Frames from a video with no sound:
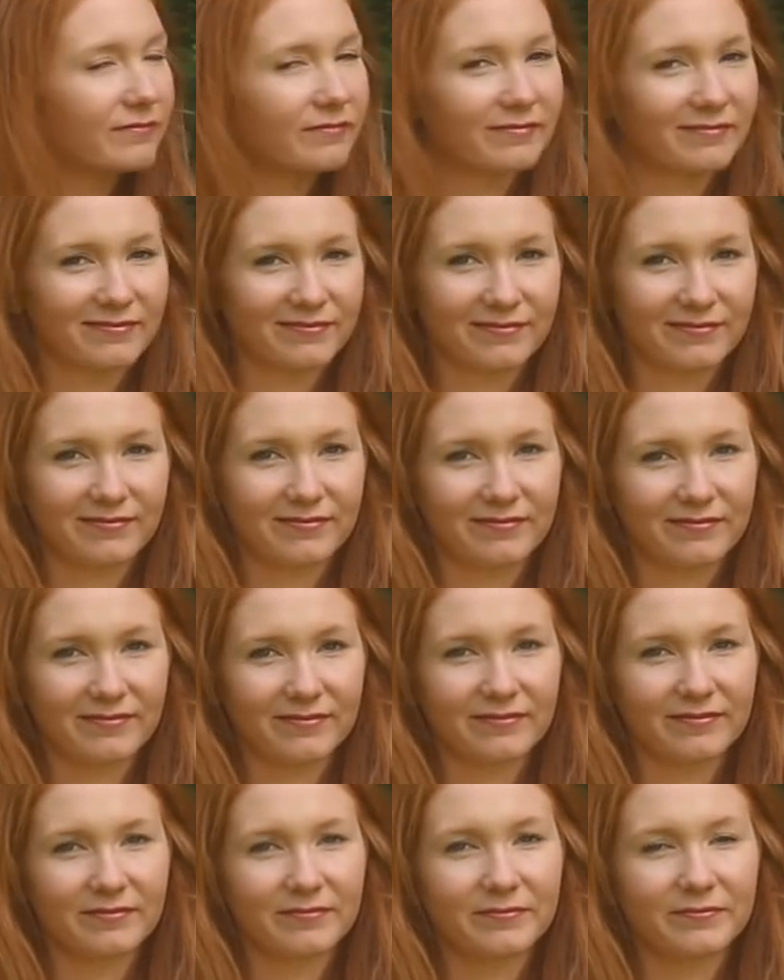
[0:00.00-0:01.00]

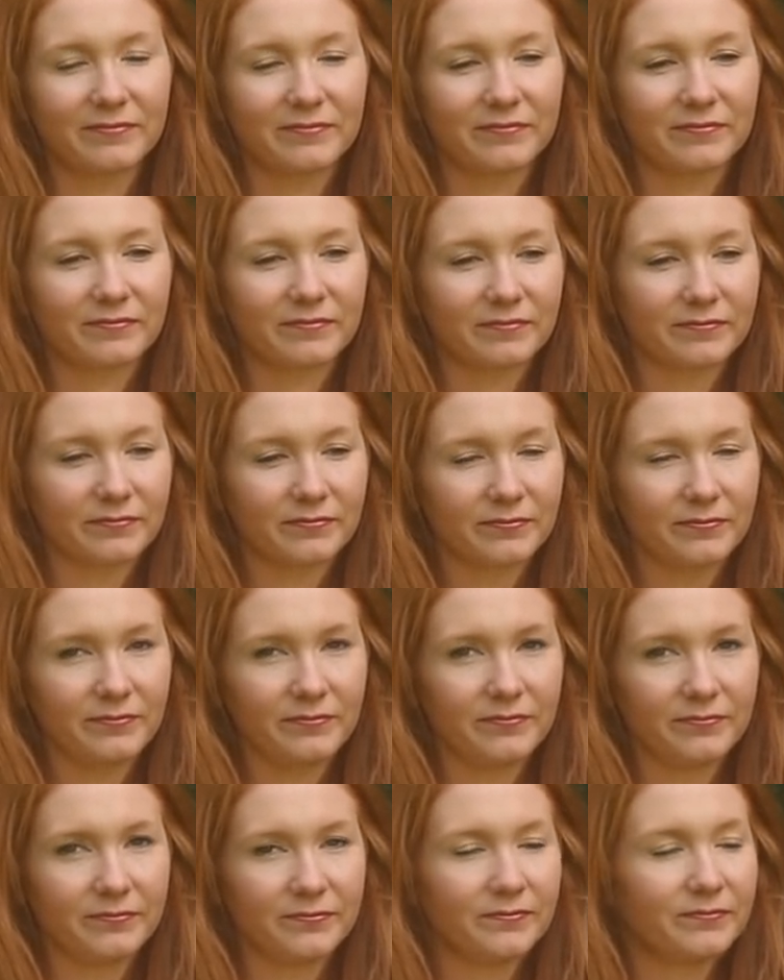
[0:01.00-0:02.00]

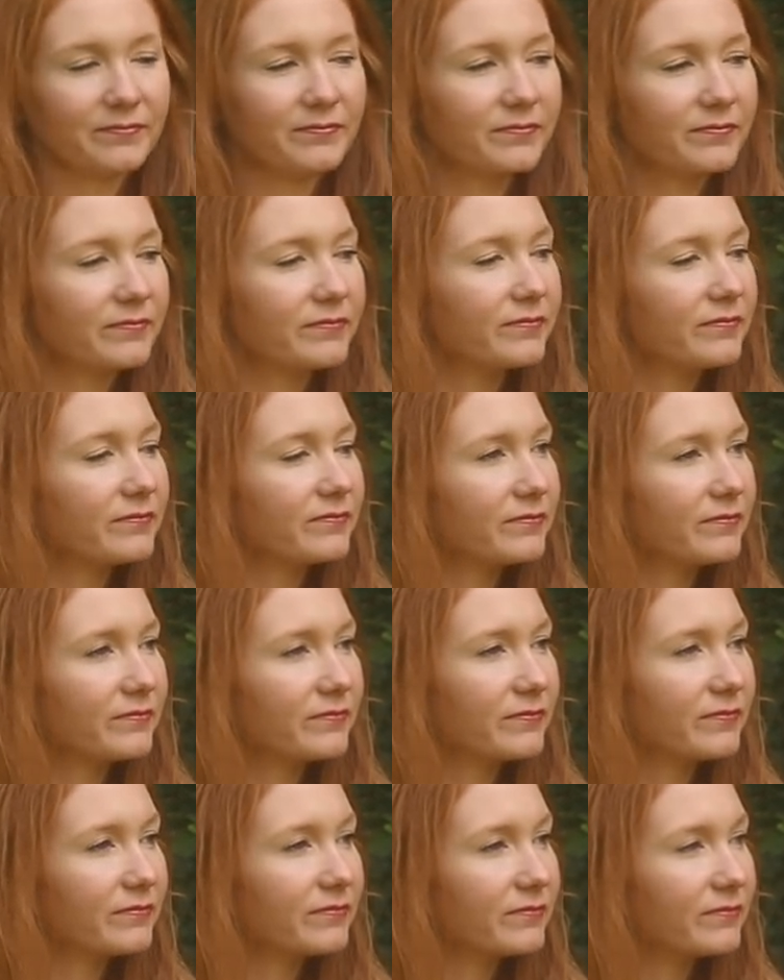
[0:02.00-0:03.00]

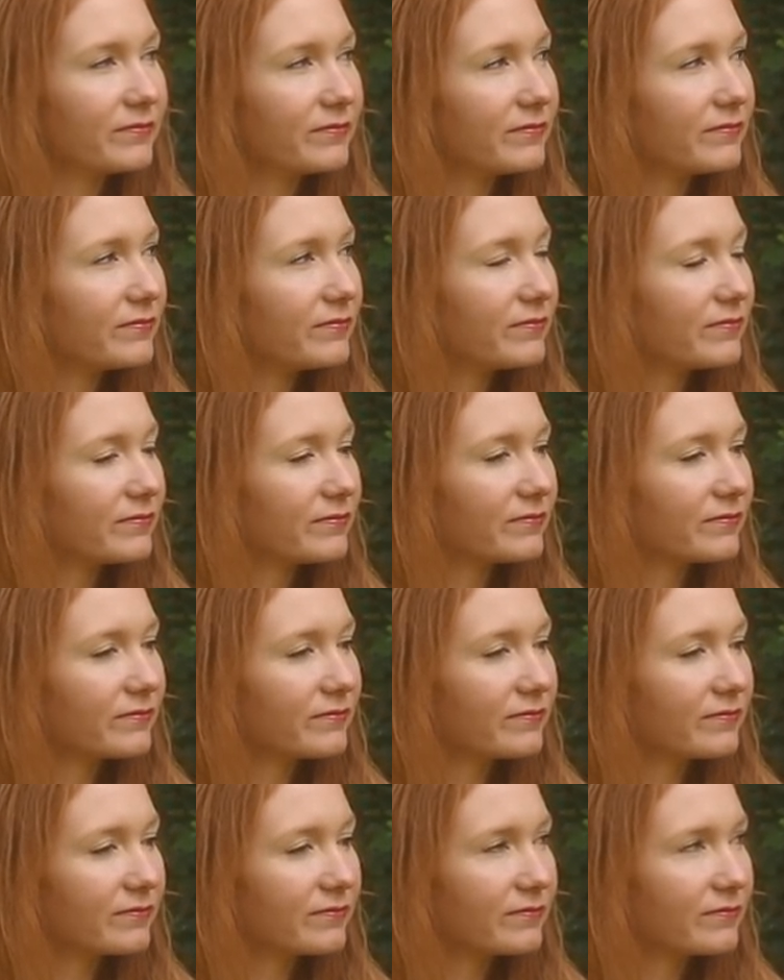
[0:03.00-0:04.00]

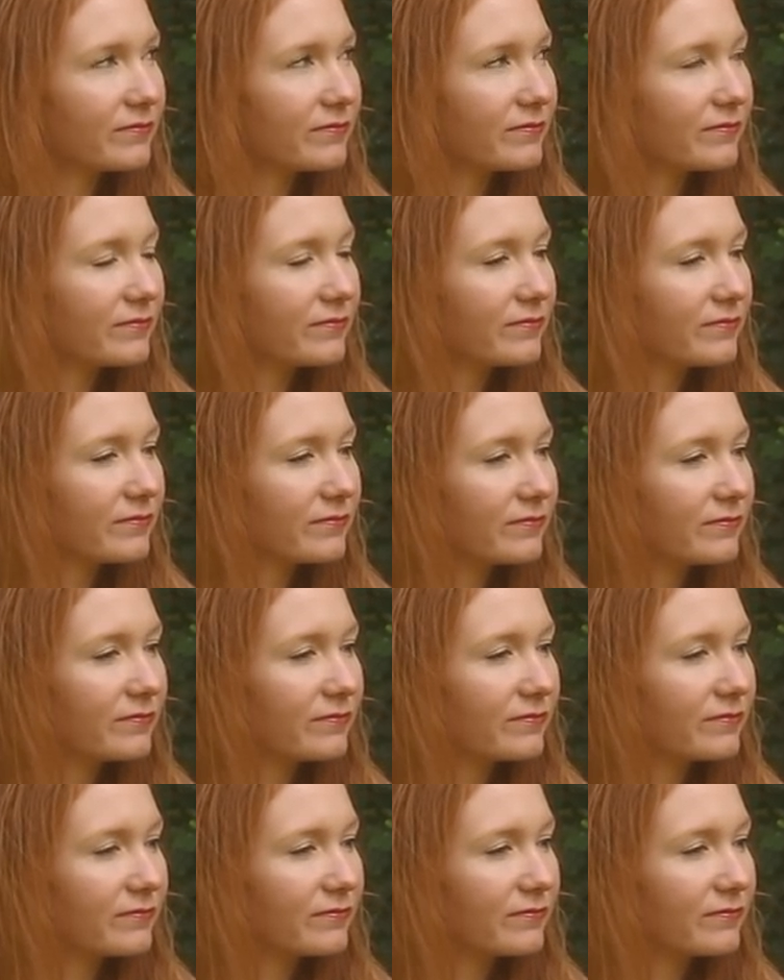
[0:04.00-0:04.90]
This person isn't speaking.